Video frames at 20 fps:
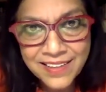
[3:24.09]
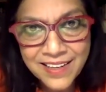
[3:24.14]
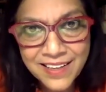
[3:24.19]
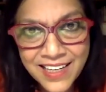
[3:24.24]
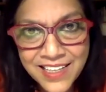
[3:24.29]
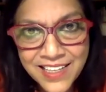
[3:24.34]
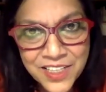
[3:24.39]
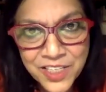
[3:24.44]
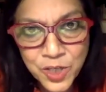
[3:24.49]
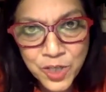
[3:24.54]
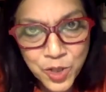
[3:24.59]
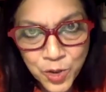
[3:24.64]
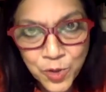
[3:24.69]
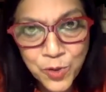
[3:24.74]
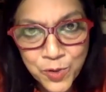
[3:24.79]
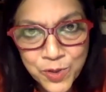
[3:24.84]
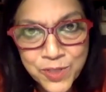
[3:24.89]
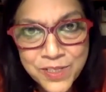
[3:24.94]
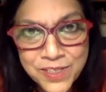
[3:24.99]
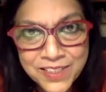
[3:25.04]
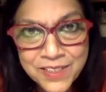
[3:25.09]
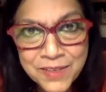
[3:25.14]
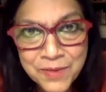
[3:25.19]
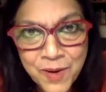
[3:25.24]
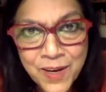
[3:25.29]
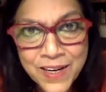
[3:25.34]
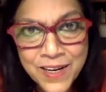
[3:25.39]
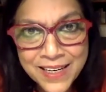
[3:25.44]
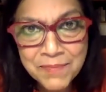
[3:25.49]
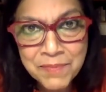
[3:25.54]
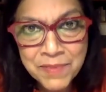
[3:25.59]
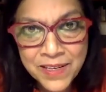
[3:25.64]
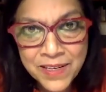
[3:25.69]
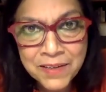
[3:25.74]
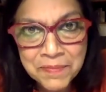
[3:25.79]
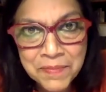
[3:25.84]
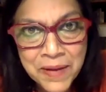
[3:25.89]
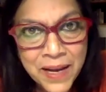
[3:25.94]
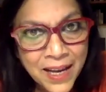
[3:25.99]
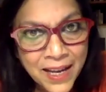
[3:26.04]
I just chose the one
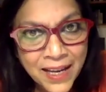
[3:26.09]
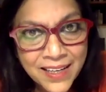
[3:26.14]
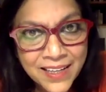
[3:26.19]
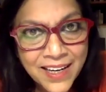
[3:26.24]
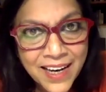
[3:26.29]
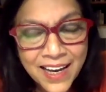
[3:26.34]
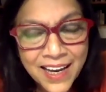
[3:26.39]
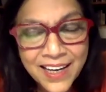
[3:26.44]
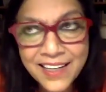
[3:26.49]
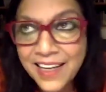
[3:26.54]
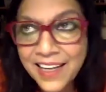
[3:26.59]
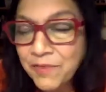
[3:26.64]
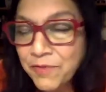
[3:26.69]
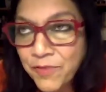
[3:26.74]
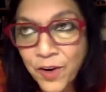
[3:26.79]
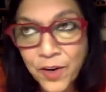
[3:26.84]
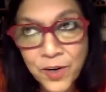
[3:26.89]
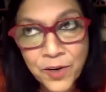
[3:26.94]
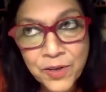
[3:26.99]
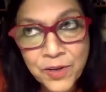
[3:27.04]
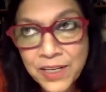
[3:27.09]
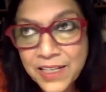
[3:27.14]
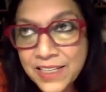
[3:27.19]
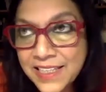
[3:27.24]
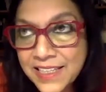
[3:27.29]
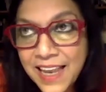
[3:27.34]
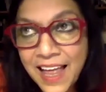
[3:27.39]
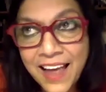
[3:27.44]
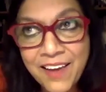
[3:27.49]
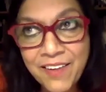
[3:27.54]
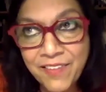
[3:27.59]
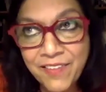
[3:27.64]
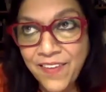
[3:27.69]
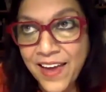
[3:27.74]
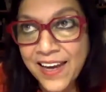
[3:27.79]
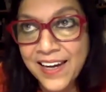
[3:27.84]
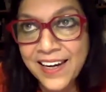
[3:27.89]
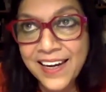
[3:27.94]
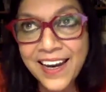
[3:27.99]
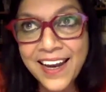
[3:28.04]
young man and then followed his life.
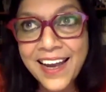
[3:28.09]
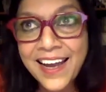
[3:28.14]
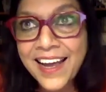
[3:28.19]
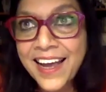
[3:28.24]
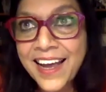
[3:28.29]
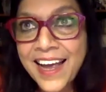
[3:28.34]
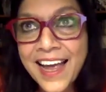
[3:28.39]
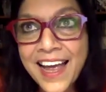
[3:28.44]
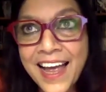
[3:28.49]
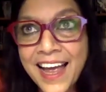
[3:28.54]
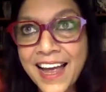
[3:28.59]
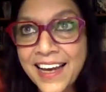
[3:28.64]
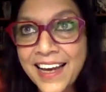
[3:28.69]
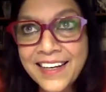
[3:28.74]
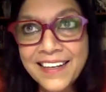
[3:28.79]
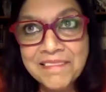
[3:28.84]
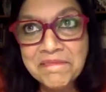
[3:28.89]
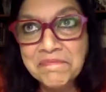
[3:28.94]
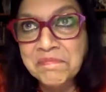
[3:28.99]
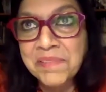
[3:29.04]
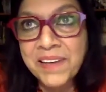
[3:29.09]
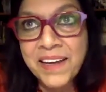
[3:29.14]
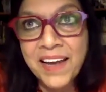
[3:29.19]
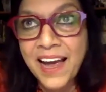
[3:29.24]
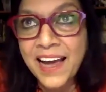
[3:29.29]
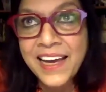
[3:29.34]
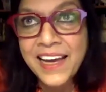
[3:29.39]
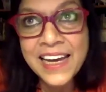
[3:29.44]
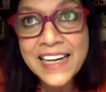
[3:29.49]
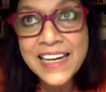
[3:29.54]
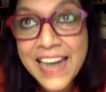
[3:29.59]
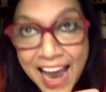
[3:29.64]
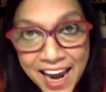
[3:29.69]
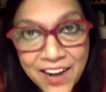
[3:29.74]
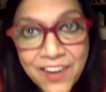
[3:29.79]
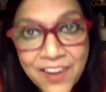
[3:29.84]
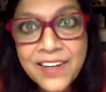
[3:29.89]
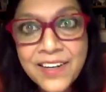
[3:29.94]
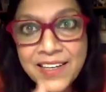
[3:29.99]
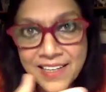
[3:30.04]
And I
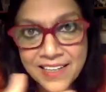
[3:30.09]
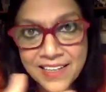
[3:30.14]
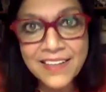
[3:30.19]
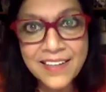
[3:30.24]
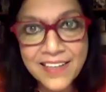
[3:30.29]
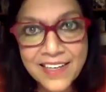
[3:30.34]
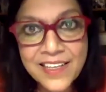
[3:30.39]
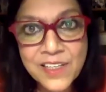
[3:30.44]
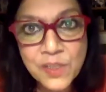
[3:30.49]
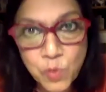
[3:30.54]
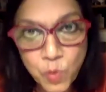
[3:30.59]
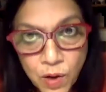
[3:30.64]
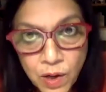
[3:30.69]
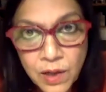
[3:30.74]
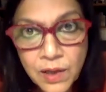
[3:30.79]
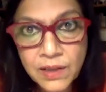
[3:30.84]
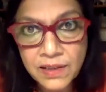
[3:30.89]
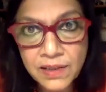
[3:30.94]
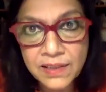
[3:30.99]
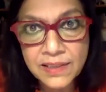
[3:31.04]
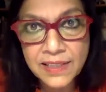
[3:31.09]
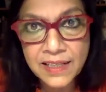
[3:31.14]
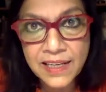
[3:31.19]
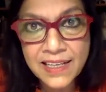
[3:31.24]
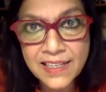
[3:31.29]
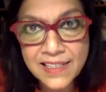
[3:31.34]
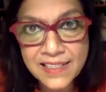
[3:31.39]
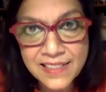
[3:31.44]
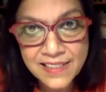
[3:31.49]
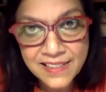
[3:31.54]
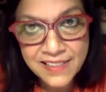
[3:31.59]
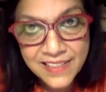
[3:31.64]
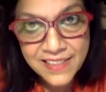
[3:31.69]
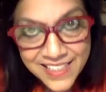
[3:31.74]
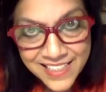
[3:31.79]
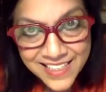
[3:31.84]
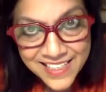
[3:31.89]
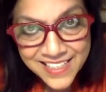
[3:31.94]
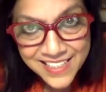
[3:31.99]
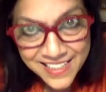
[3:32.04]
inherited his world as
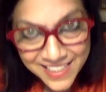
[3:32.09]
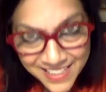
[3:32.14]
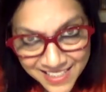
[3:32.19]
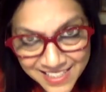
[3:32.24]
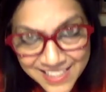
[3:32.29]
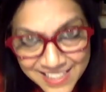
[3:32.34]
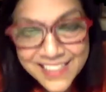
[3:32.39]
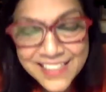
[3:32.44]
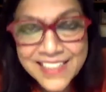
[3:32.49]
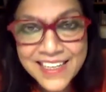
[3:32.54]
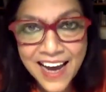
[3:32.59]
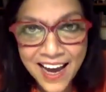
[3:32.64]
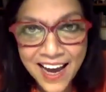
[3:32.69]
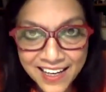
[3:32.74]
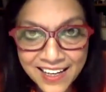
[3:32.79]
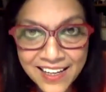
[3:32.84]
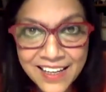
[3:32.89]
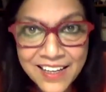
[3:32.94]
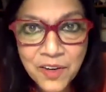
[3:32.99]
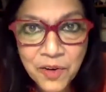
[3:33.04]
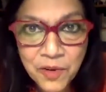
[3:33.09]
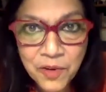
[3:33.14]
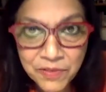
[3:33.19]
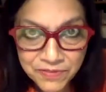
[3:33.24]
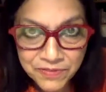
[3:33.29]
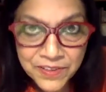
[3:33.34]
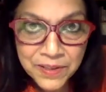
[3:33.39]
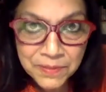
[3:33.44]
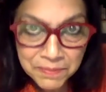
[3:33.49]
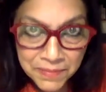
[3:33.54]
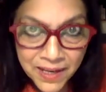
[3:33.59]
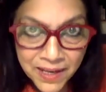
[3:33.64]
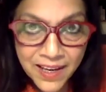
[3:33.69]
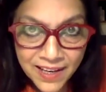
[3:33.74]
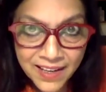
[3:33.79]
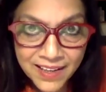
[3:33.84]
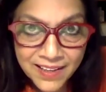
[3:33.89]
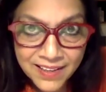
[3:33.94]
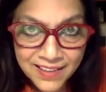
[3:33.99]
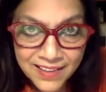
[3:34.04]
this style of
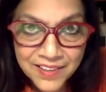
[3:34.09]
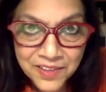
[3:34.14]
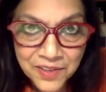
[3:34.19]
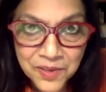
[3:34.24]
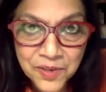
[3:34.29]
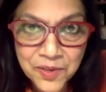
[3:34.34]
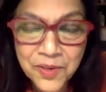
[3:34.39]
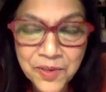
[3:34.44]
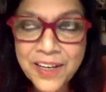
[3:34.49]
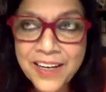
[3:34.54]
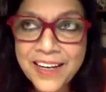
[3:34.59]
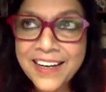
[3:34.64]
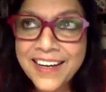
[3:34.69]
filmmaking, you know.